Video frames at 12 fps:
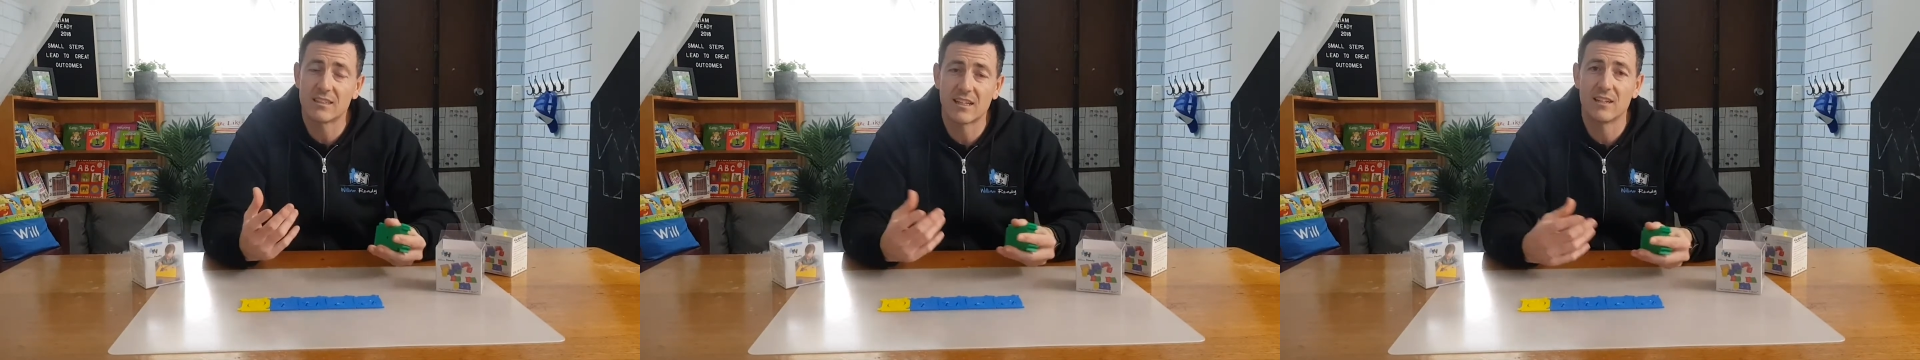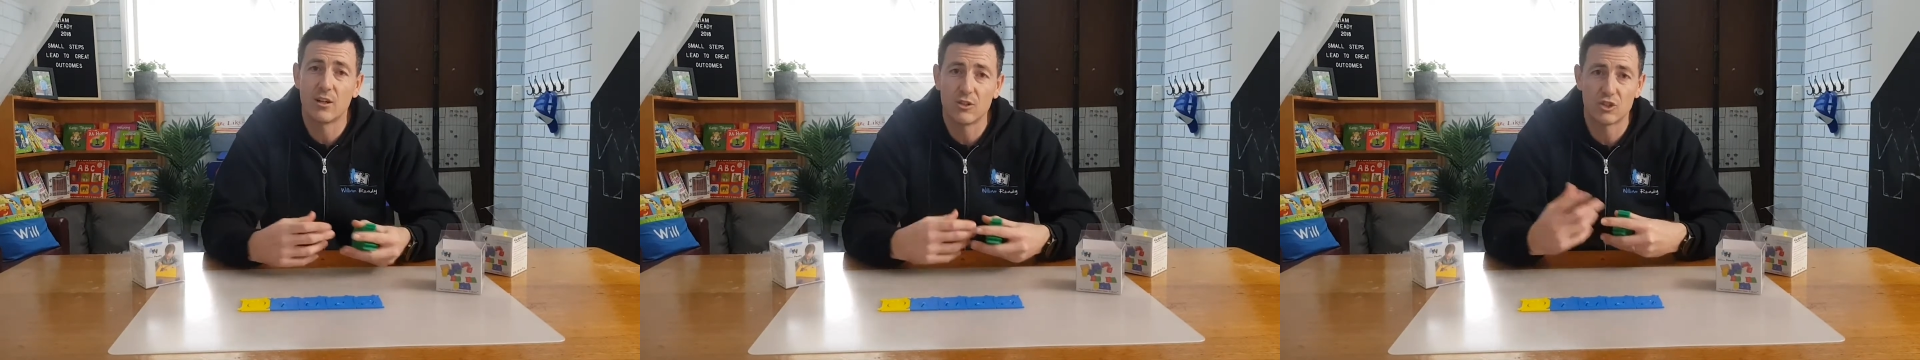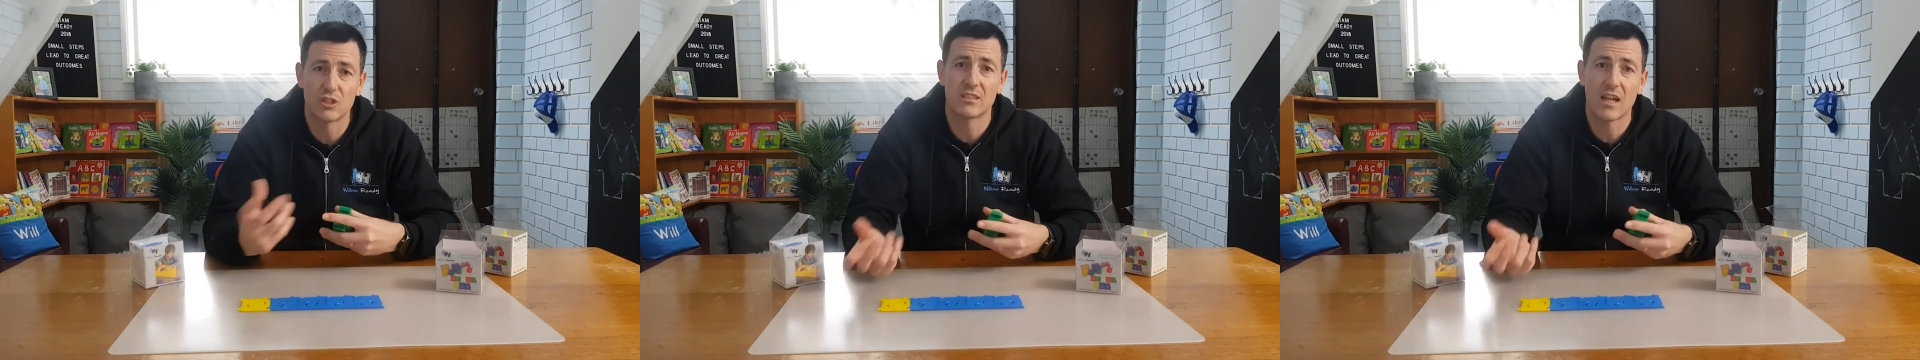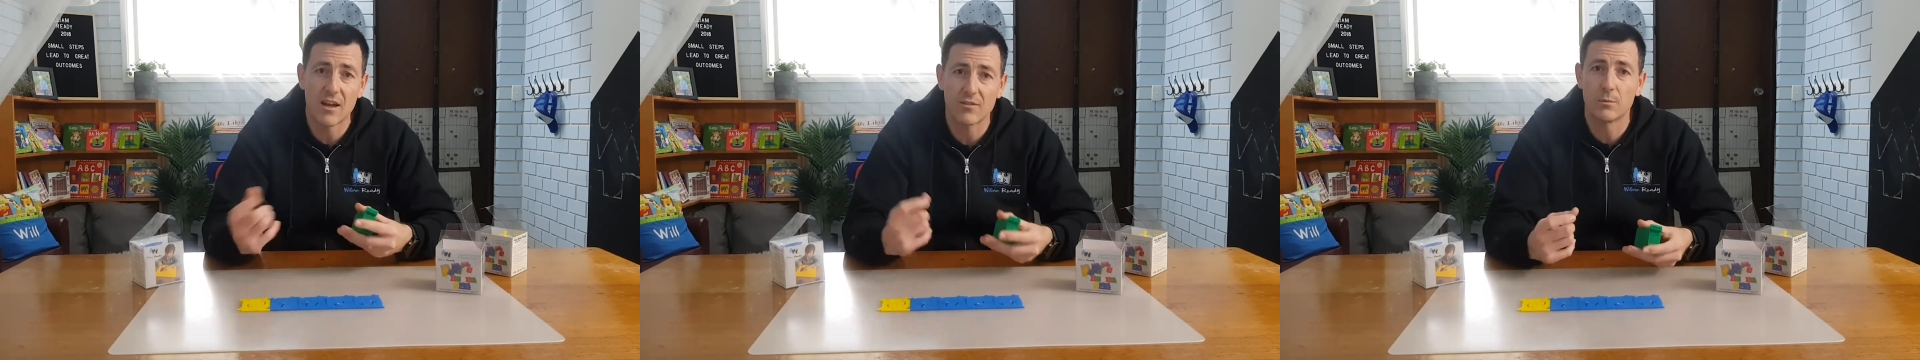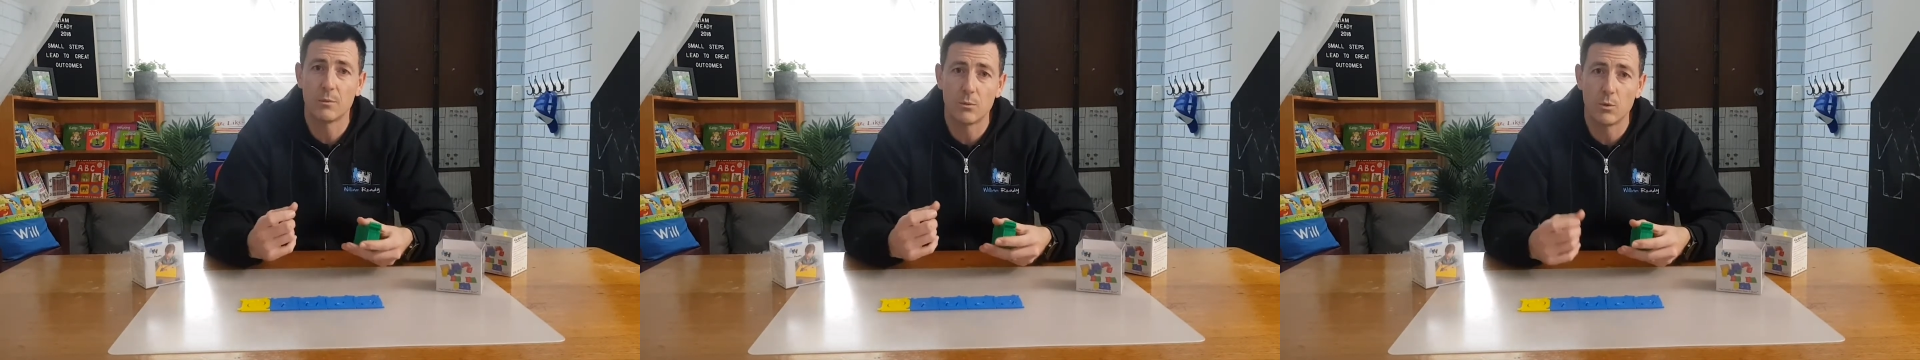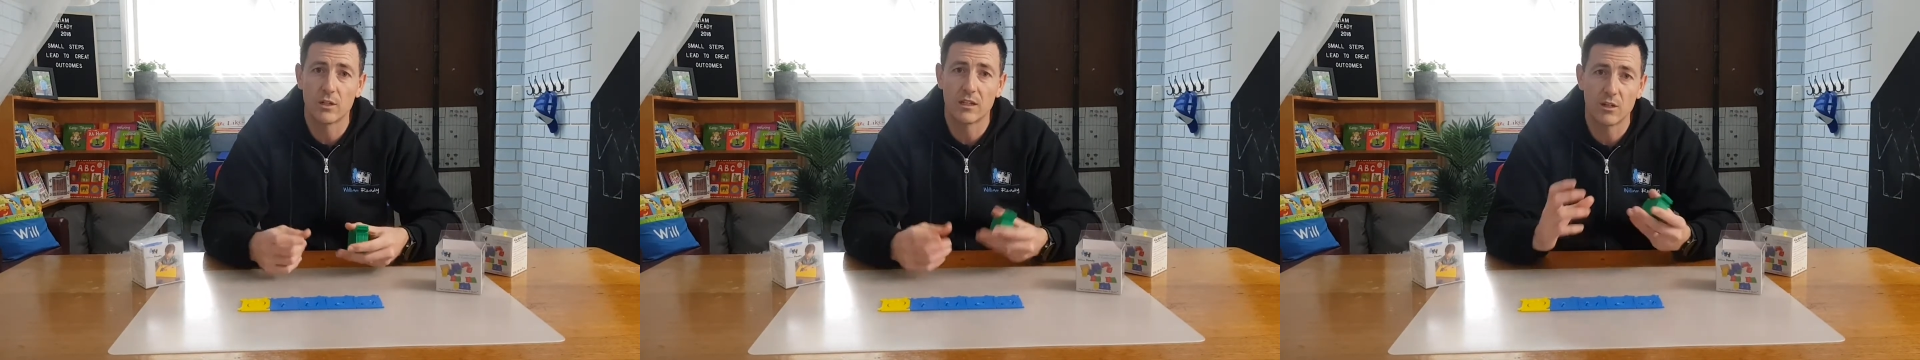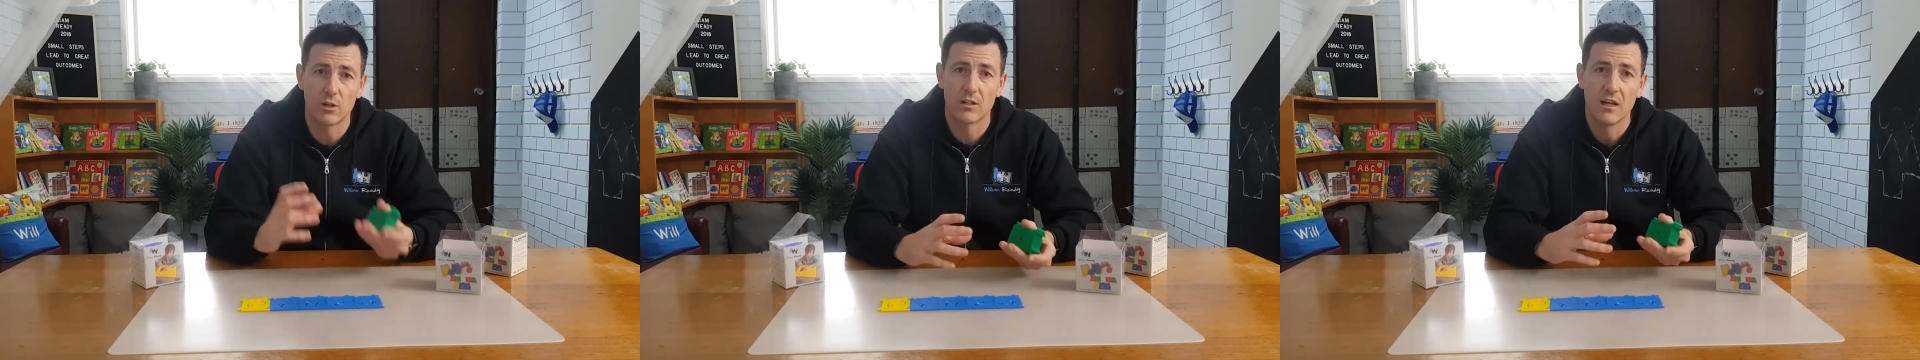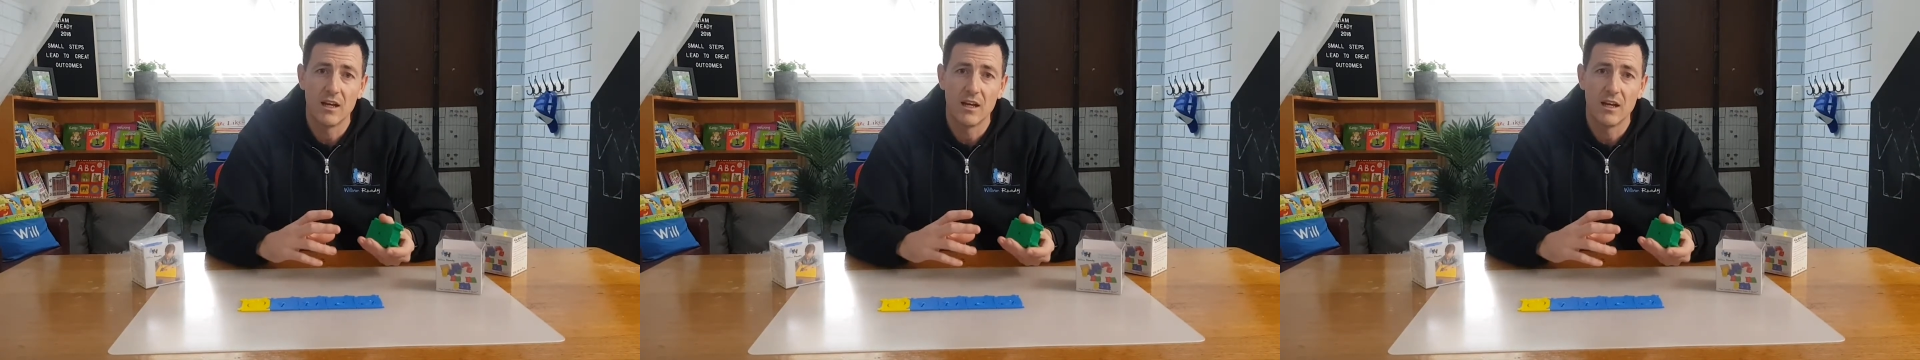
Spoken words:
They don't just have to be working on